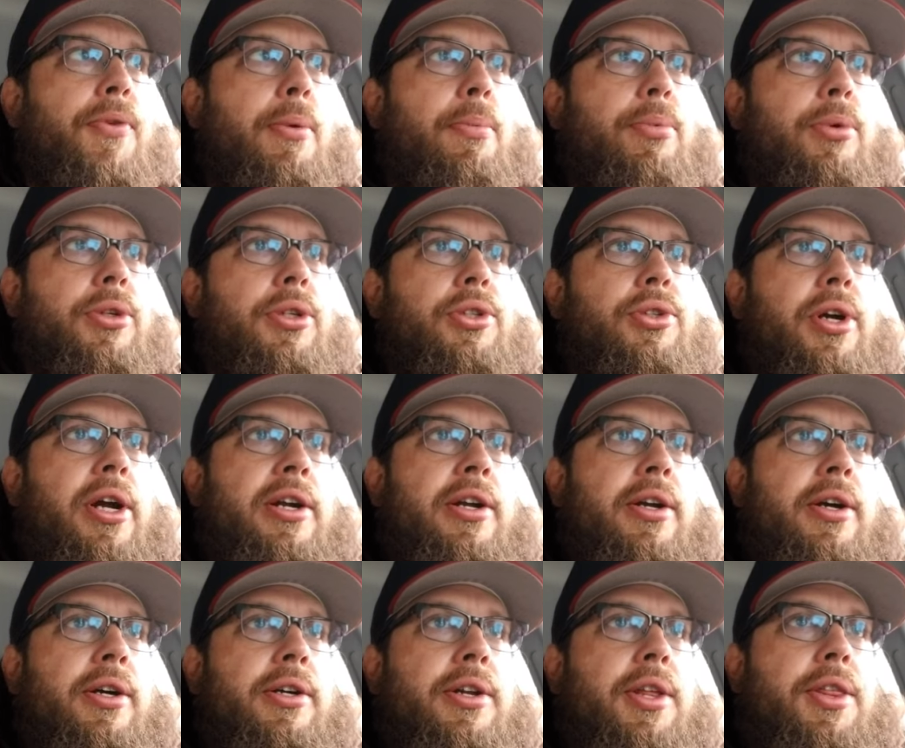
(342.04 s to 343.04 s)
I'm really
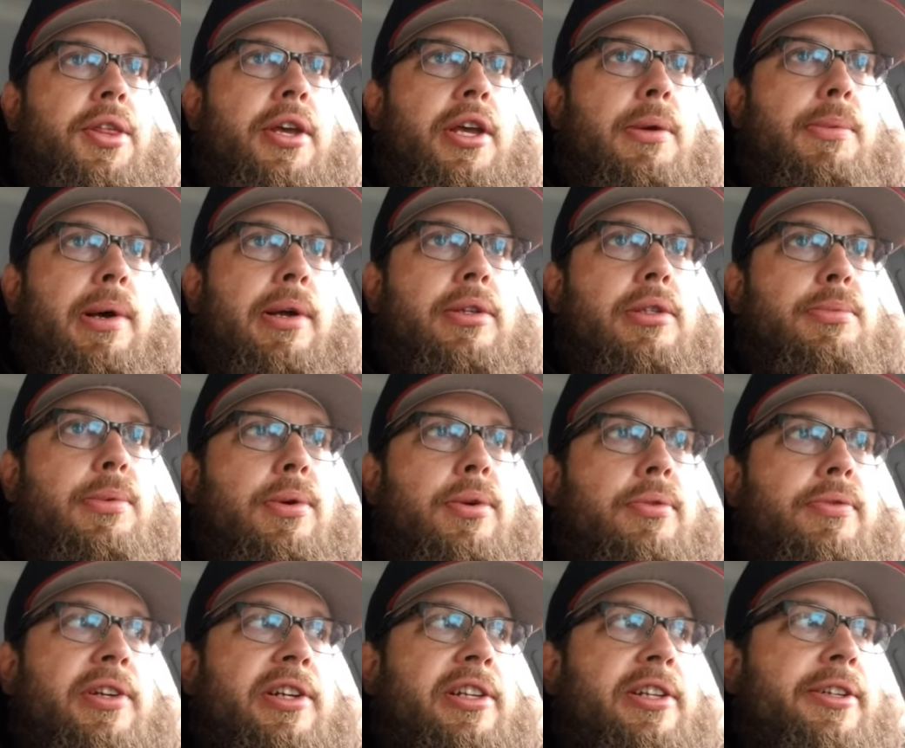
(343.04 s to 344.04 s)
trying hard to think about
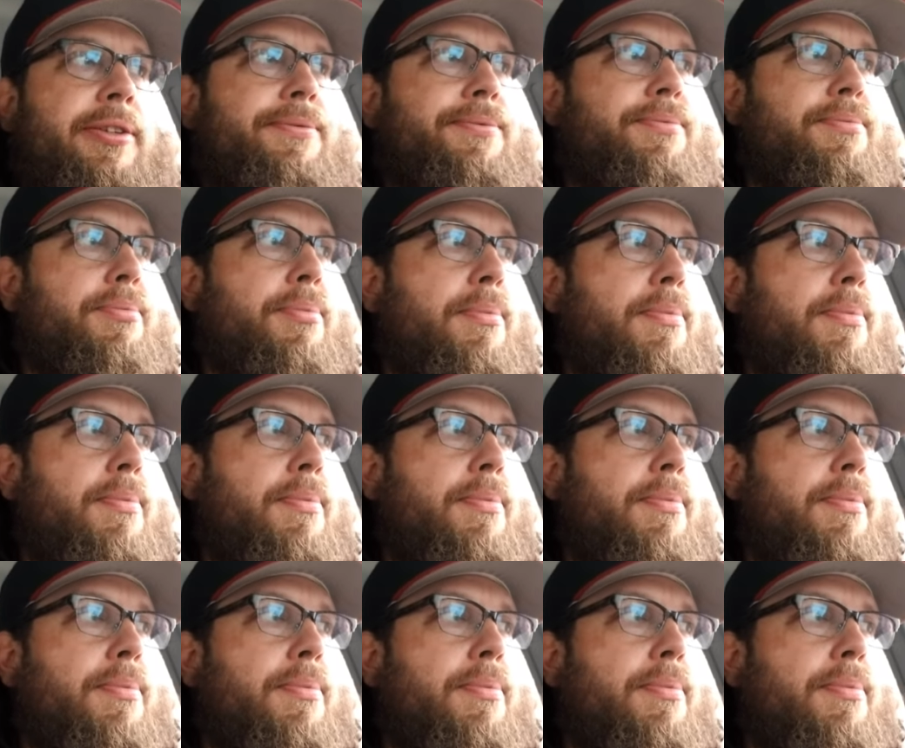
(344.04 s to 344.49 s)
smoked vanilla.